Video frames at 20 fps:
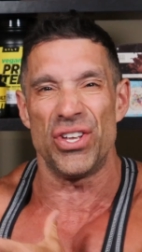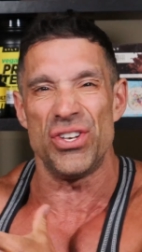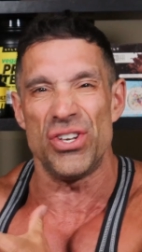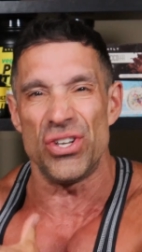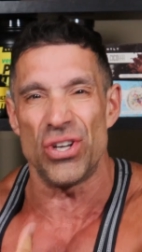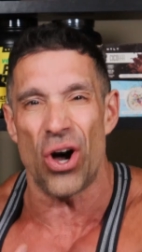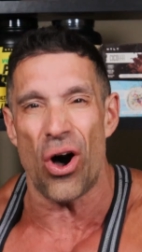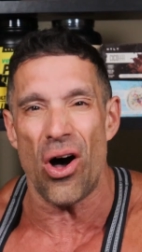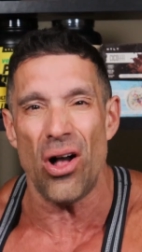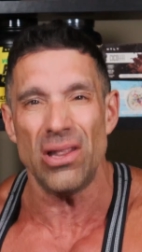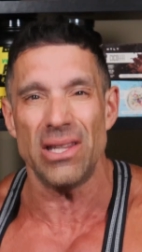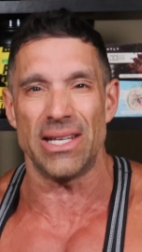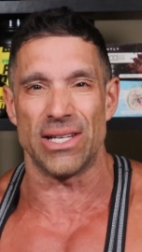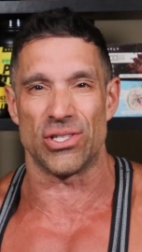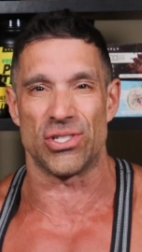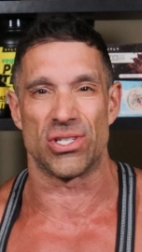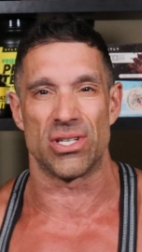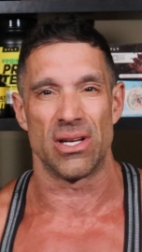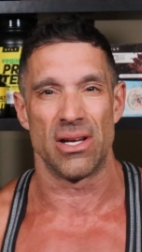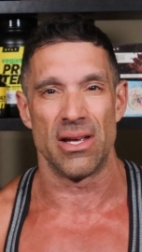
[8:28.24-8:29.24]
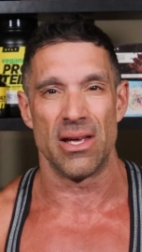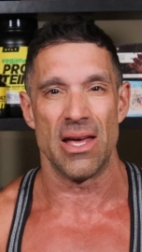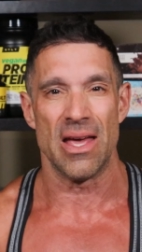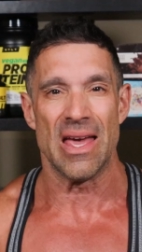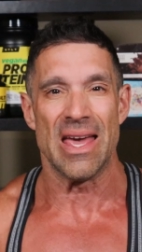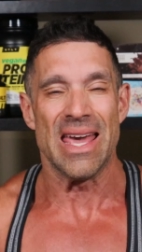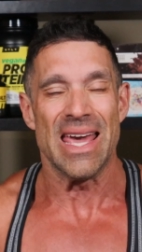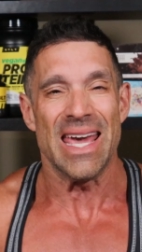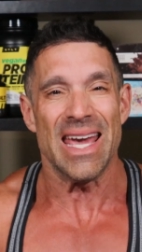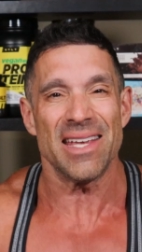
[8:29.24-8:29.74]
the knowledge
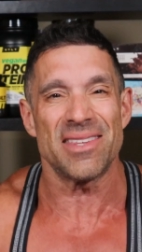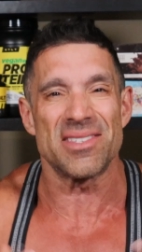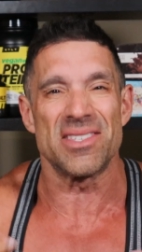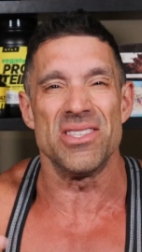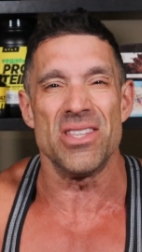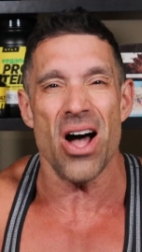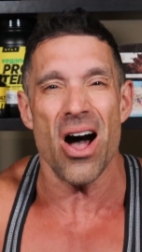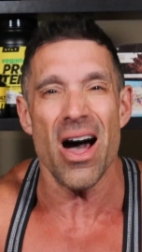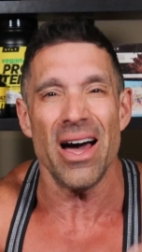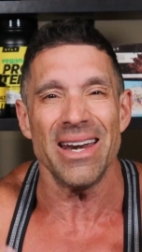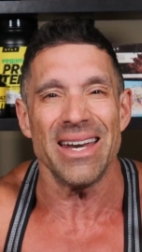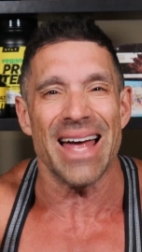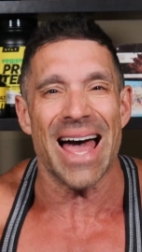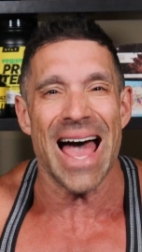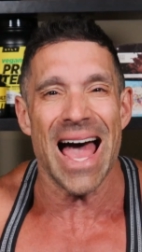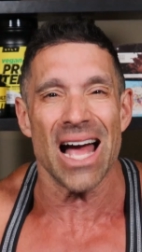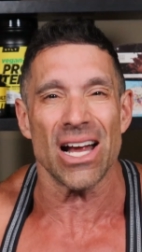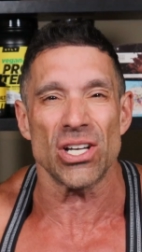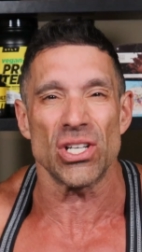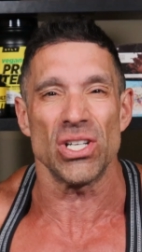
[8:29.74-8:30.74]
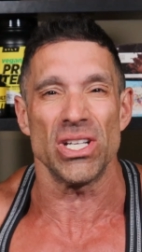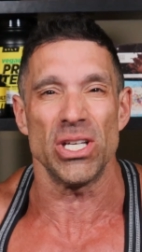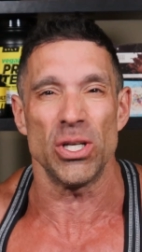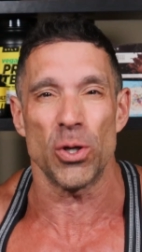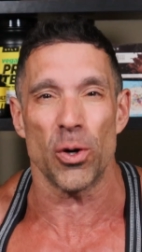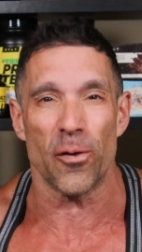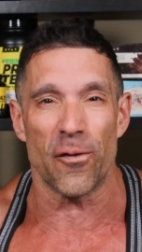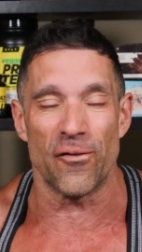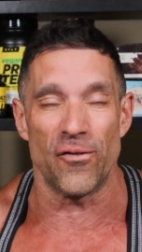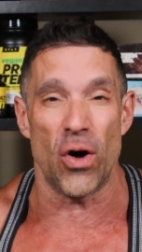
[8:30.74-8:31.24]
it's not actually
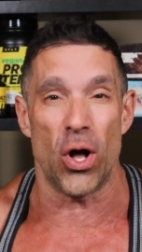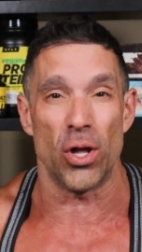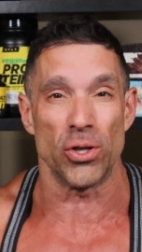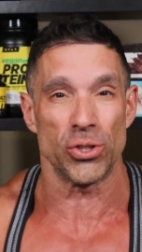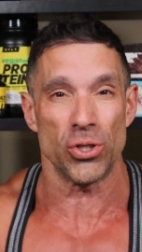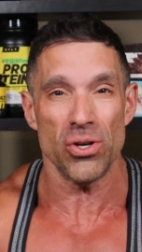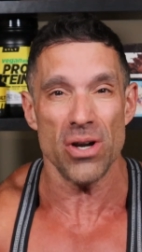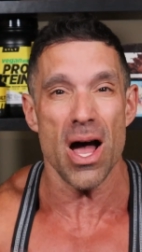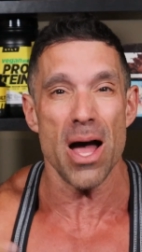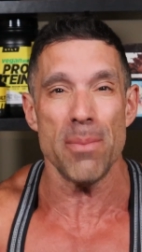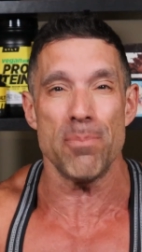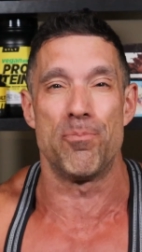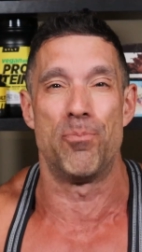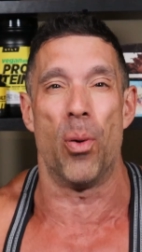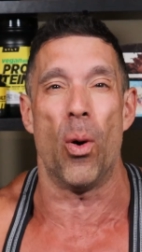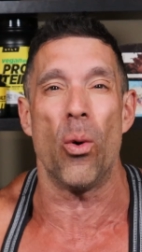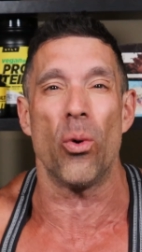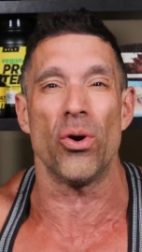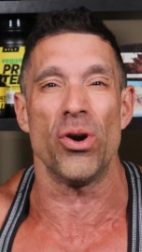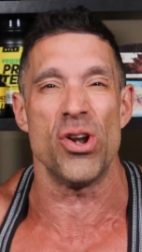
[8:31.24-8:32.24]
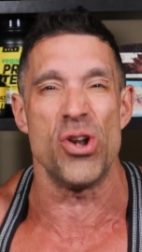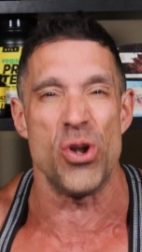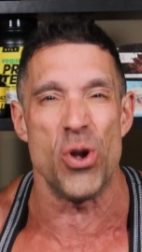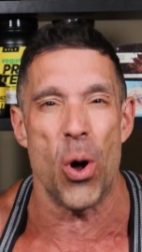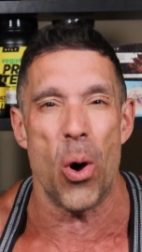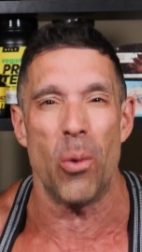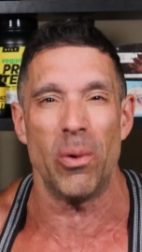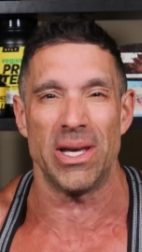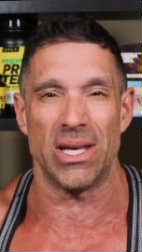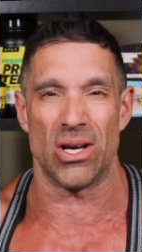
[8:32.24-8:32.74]
your fault. You're not born
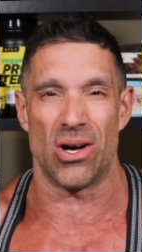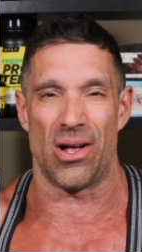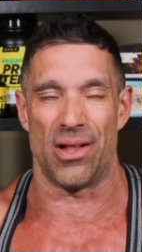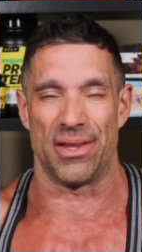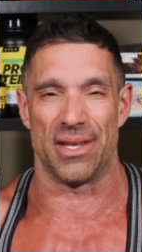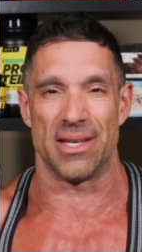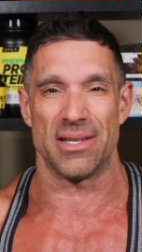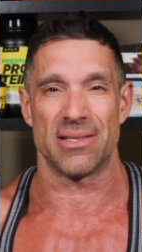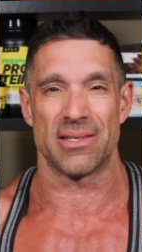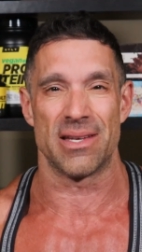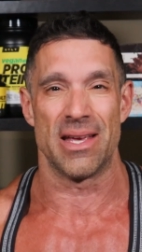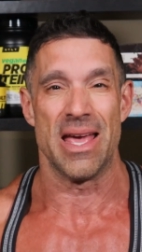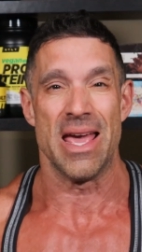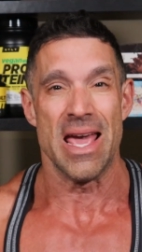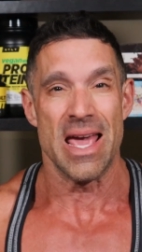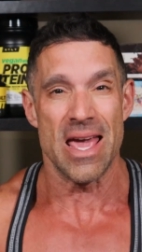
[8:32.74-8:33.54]
knowing all this.